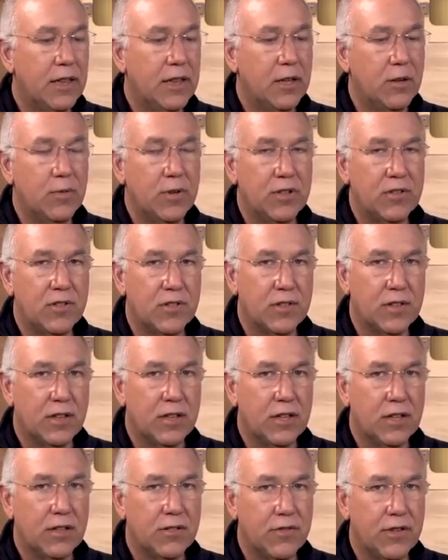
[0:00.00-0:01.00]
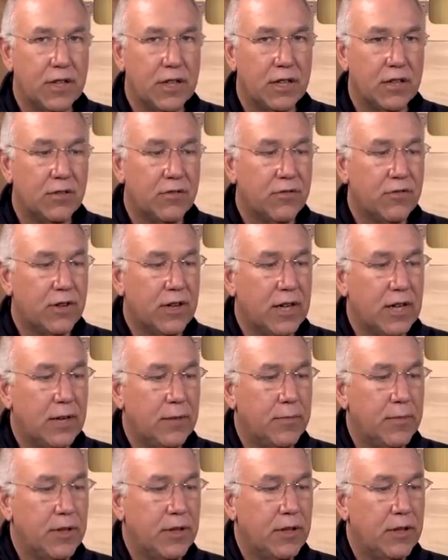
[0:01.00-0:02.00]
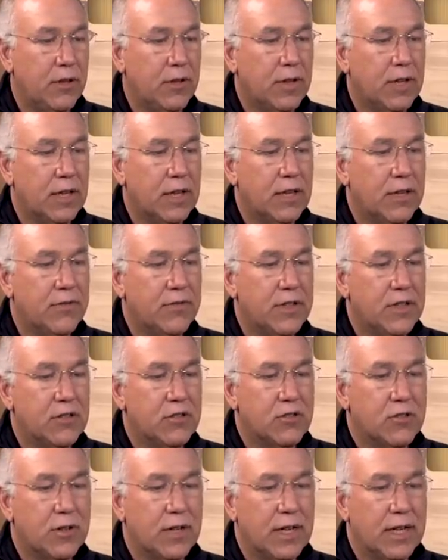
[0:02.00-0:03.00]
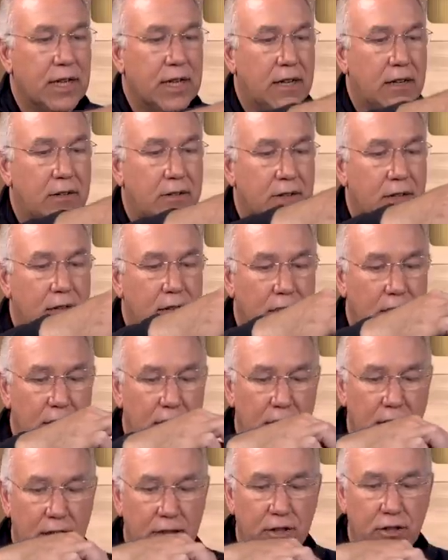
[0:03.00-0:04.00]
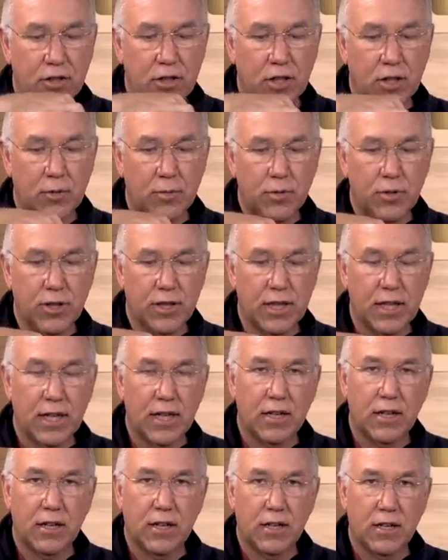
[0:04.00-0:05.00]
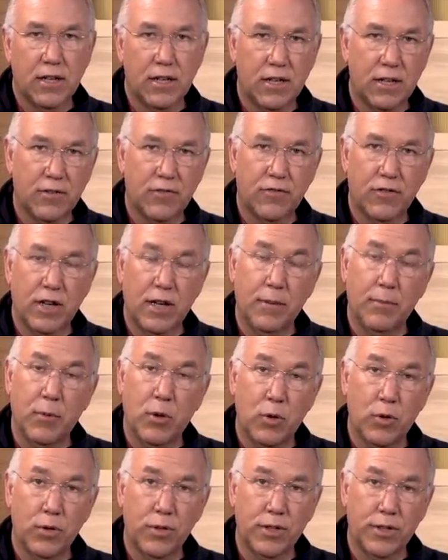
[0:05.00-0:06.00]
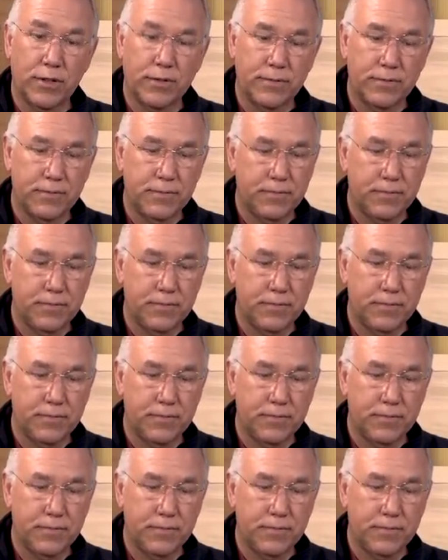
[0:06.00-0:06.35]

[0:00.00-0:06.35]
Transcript: Then once it's clear of the other frame, you can lift it straight out and then you're gonna put that on a frame holder.